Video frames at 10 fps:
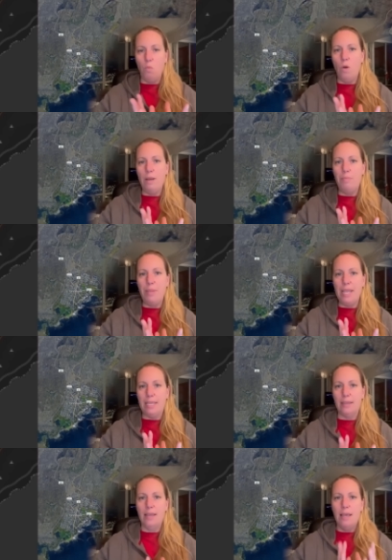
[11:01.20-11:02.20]
one
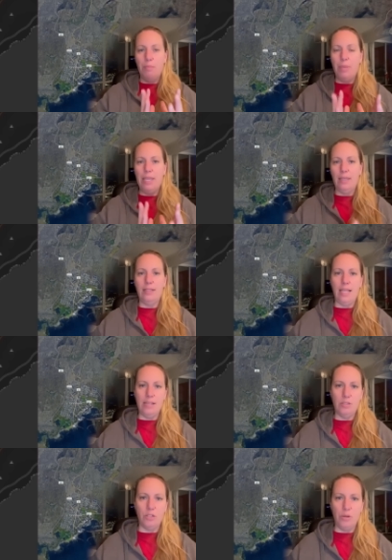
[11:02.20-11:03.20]
big, big
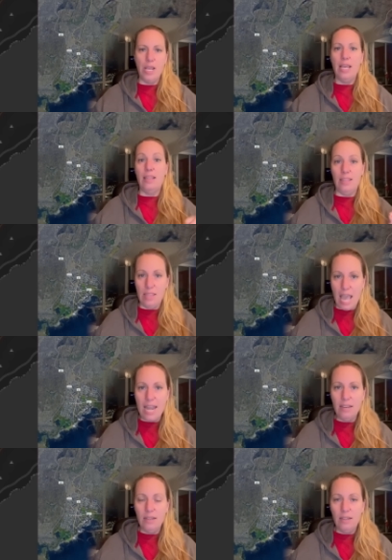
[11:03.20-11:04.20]
cluster,
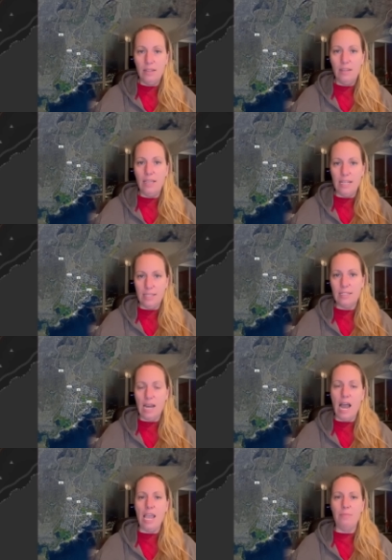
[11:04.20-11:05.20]
then it's
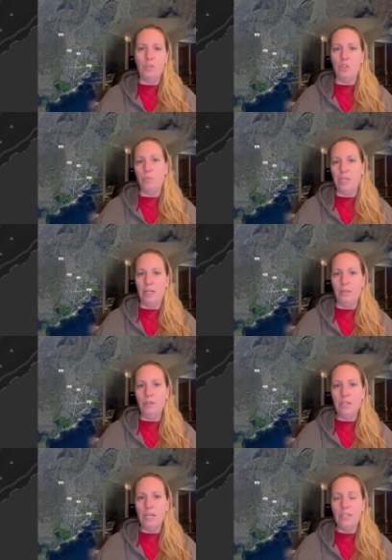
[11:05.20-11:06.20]
time to be
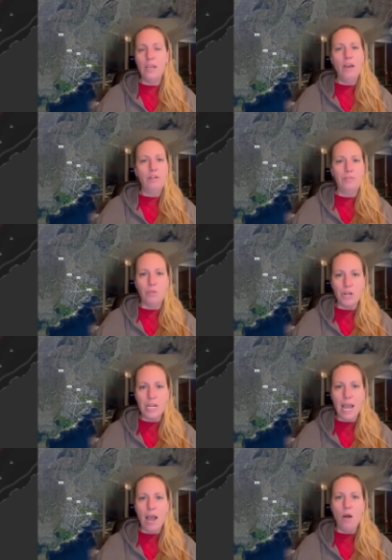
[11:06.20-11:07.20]
alerted. For
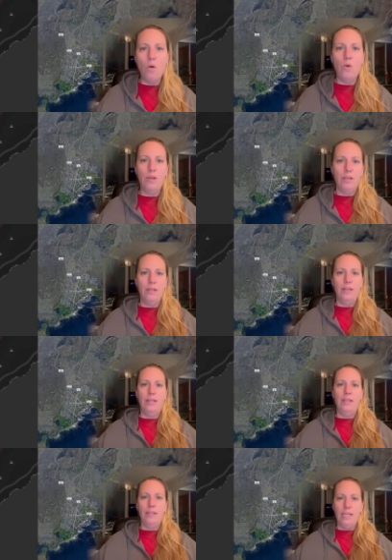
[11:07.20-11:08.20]
now,
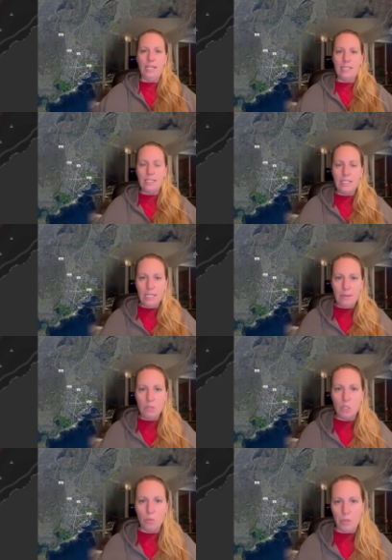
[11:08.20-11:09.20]
it
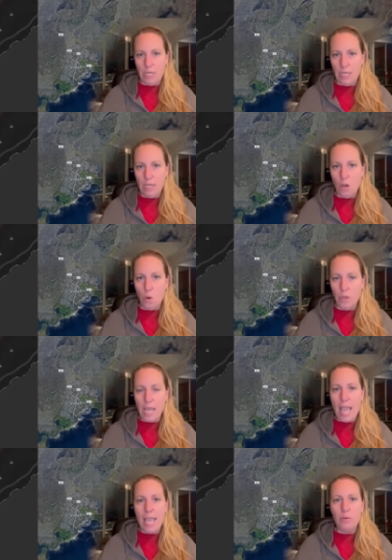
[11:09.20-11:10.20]
seems to be
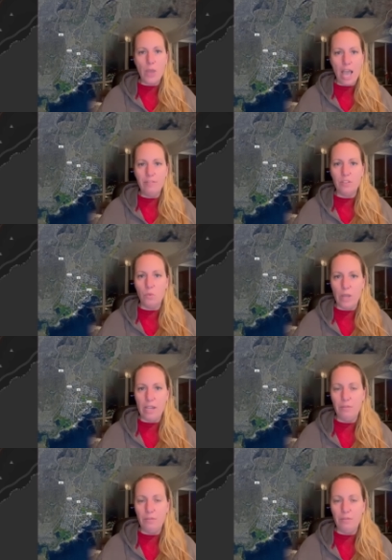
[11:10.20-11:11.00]
okay. We have to wait